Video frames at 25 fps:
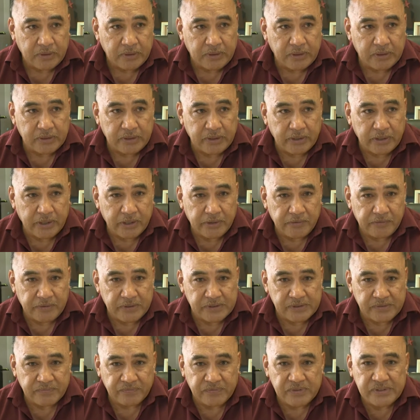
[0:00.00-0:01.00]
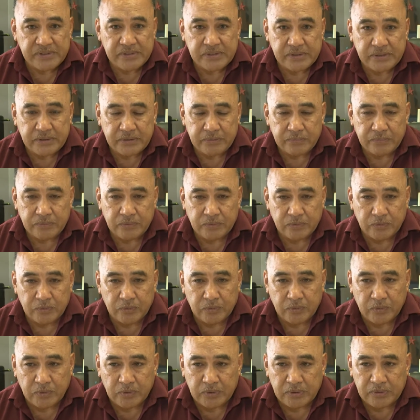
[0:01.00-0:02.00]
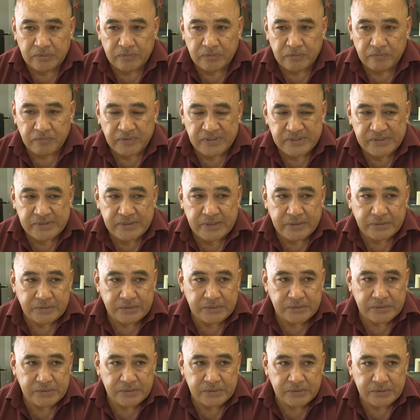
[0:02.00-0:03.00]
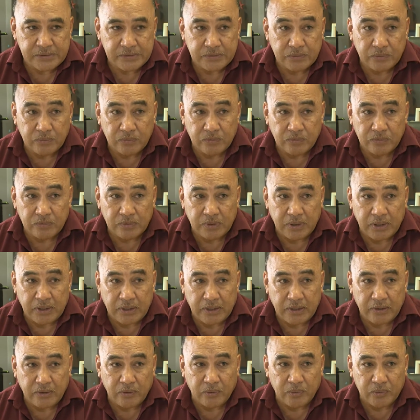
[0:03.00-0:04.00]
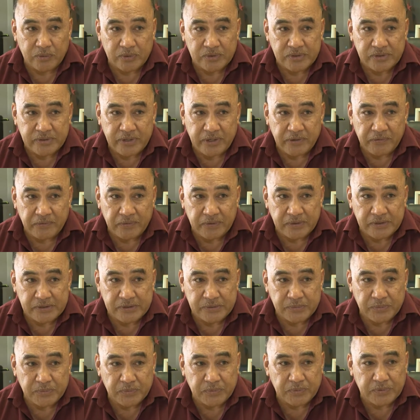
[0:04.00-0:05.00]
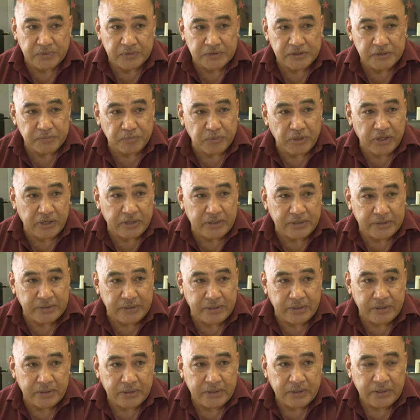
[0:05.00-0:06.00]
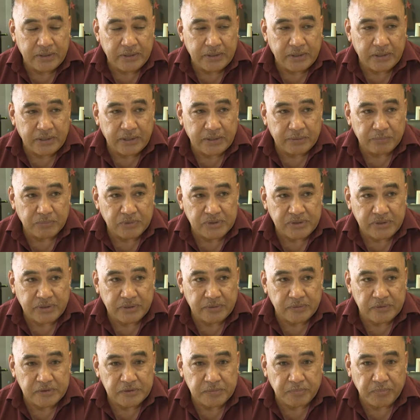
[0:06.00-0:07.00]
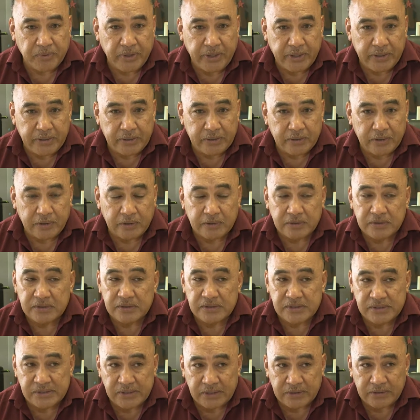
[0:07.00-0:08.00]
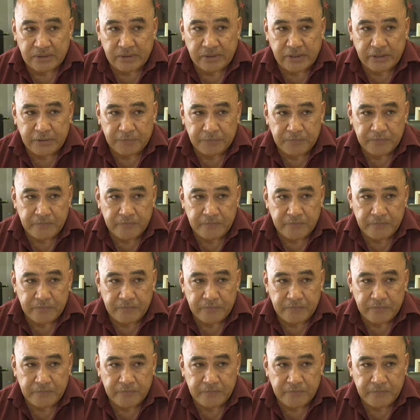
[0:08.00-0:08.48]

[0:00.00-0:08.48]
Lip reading: and the areas visited or residents, all those areas were sprayed, mosquito sprayed on Saturday.